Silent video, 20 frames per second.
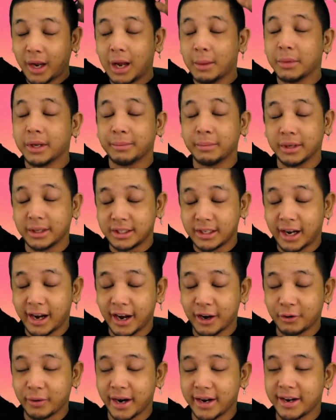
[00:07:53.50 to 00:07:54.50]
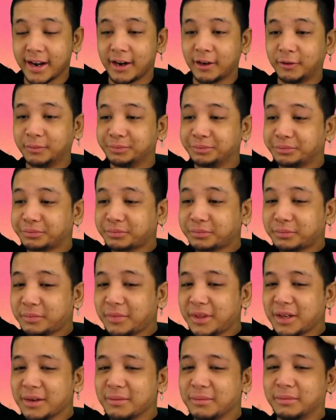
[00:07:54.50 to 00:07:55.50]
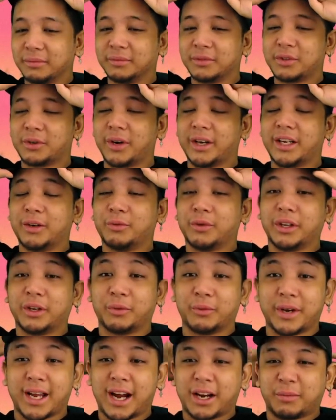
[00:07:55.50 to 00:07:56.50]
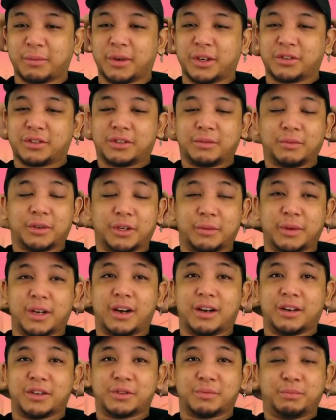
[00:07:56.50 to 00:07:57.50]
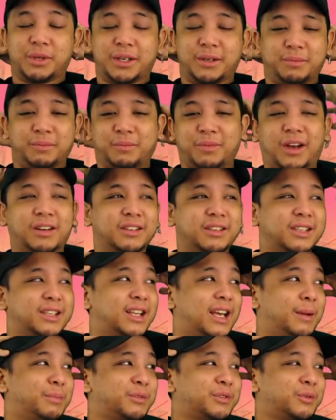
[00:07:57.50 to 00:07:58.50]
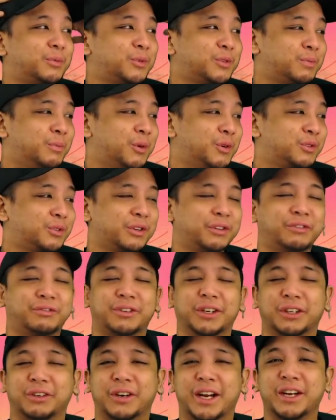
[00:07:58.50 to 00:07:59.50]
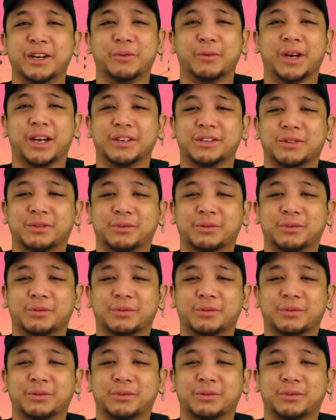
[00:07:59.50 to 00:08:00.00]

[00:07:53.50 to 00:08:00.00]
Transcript: I'm a bit tired right now. So I didn't really react much, I'm gonna be honest. But, honestly, the episode was mostly filler anyway,